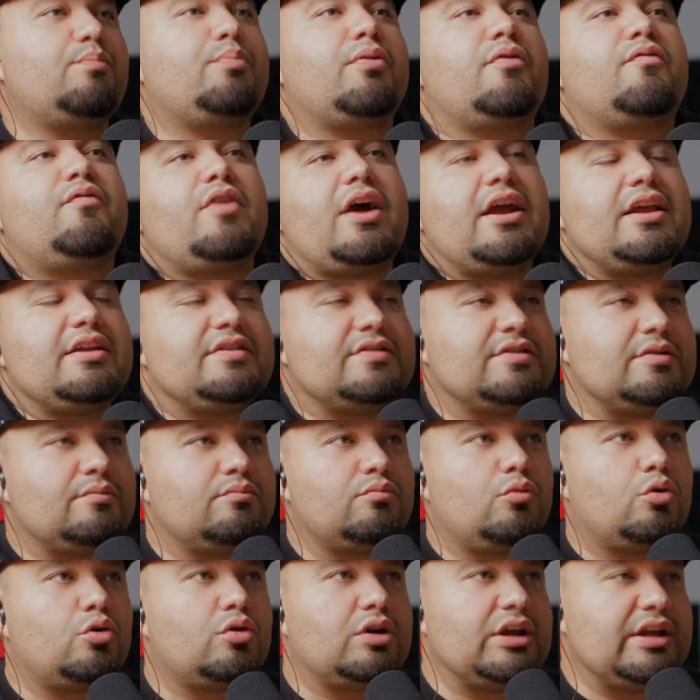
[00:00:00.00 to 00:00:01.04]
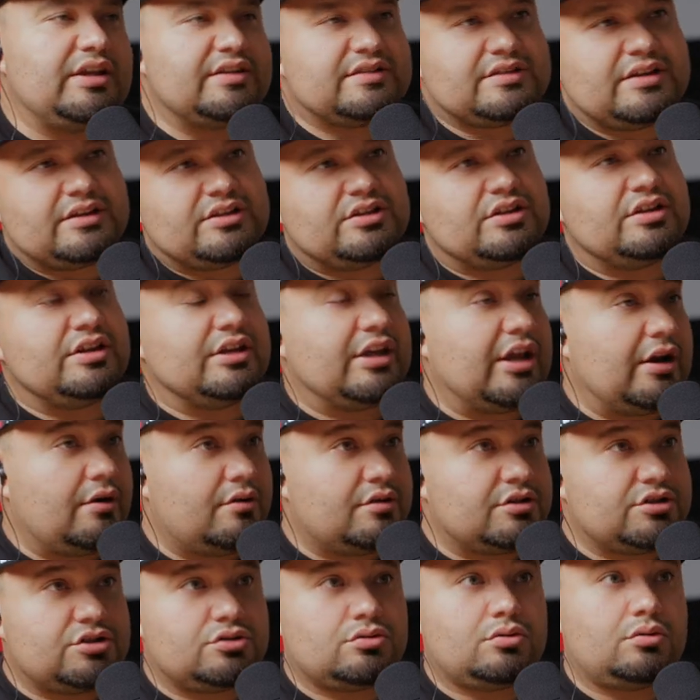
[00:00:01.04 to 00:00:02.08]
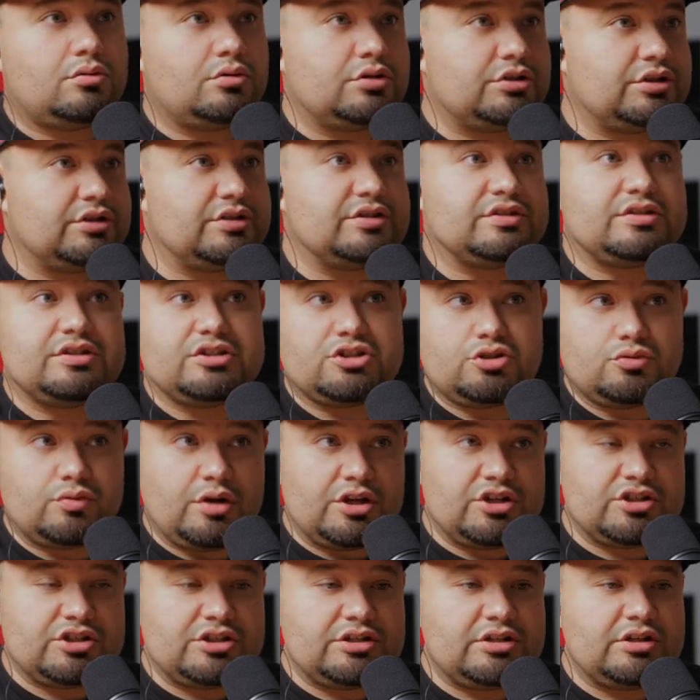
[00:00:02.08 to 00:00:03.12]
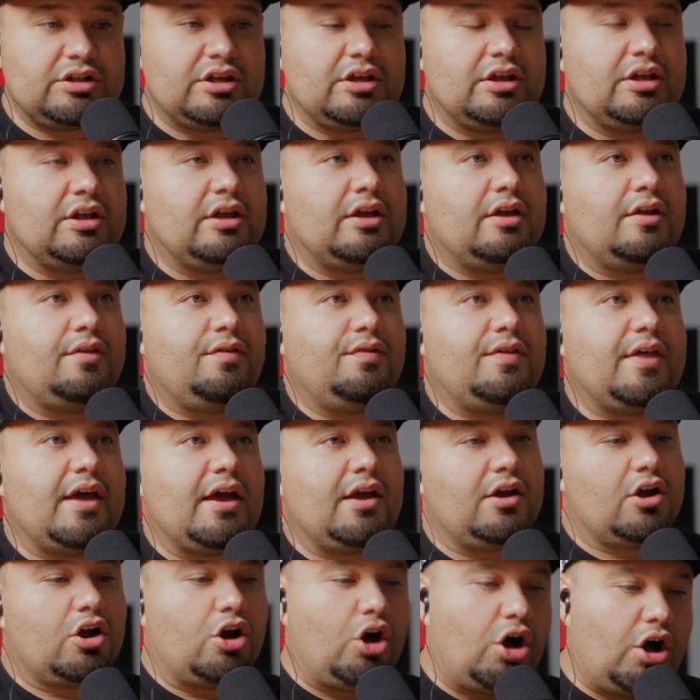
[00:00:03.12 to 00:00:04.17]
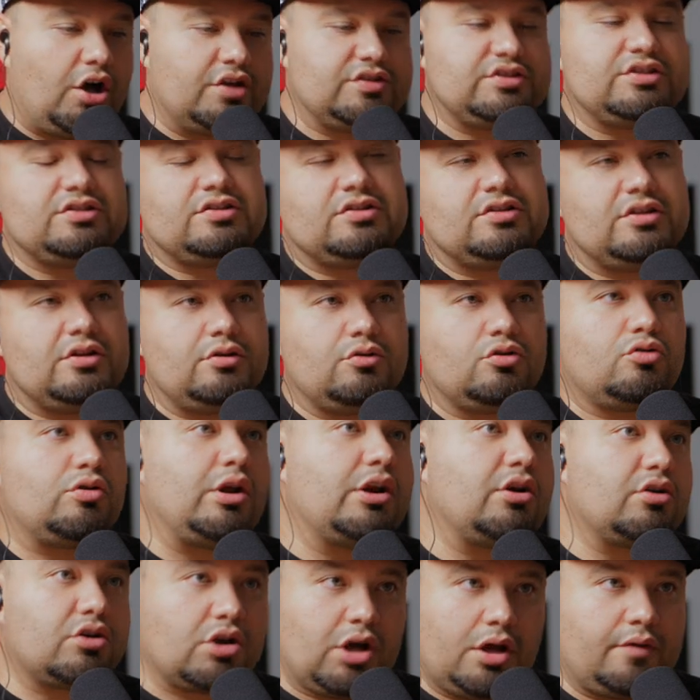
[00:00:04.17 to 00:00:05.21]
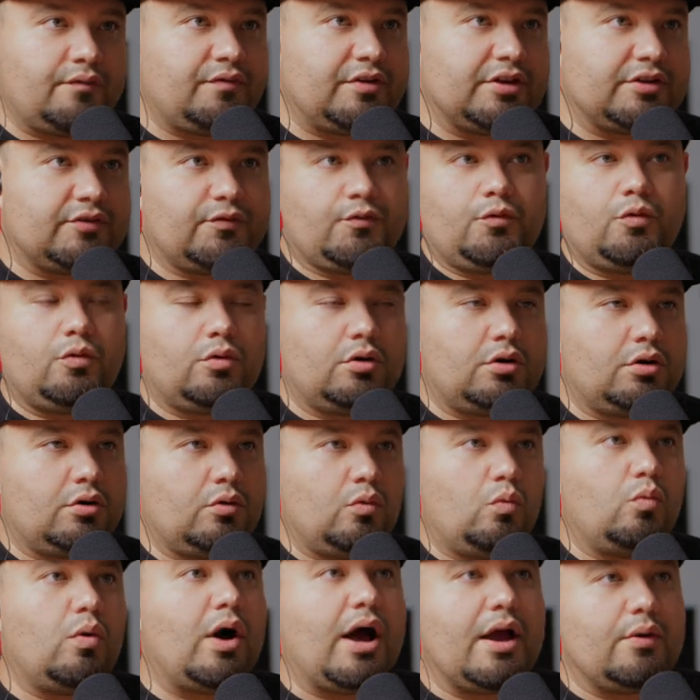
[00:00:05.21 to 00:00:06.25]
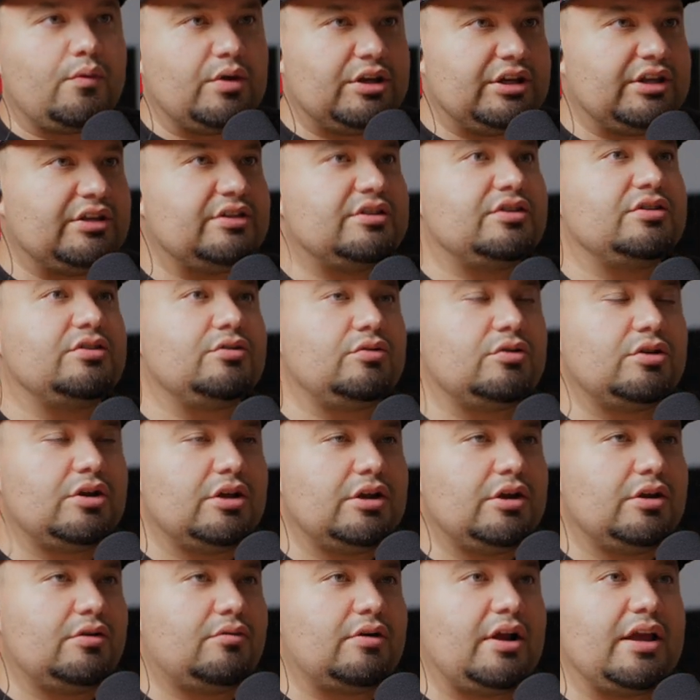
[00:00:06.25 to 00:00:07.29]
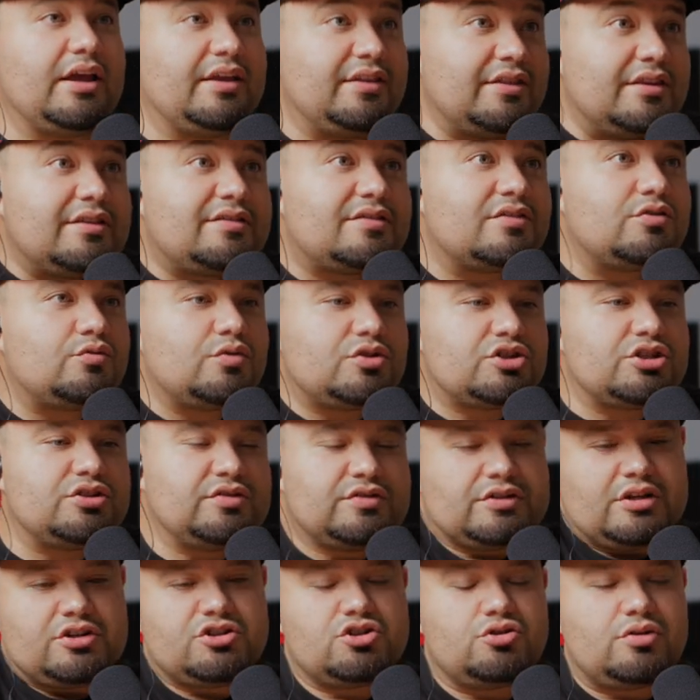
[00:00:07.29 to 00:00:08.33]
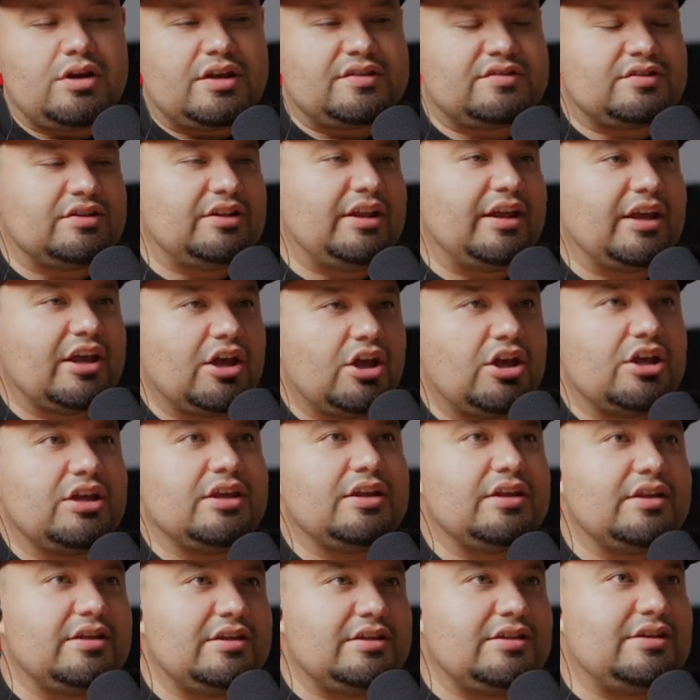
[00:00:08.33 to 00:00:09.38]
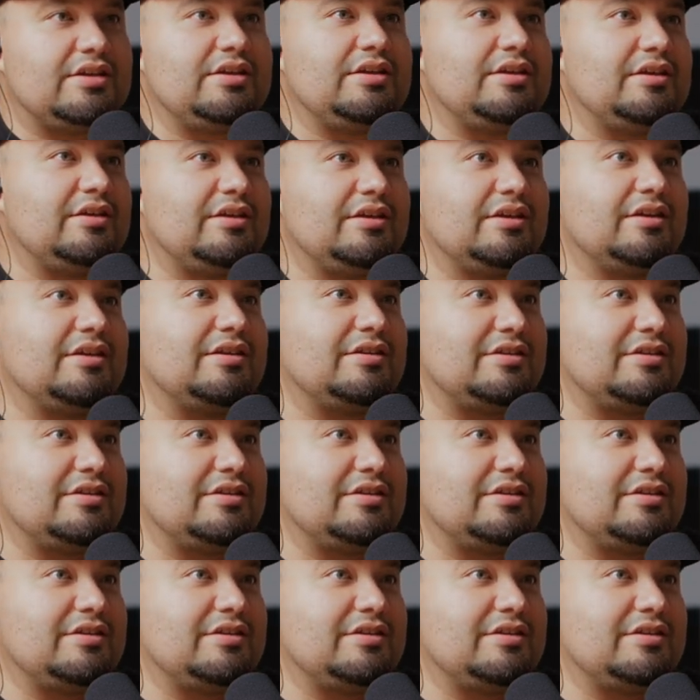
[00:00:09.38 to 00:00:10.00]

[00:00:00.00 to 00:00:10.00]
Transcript: provide some more insight to the character or to the situation that causes greater conflict for why we need to right in this situation Saju has to like he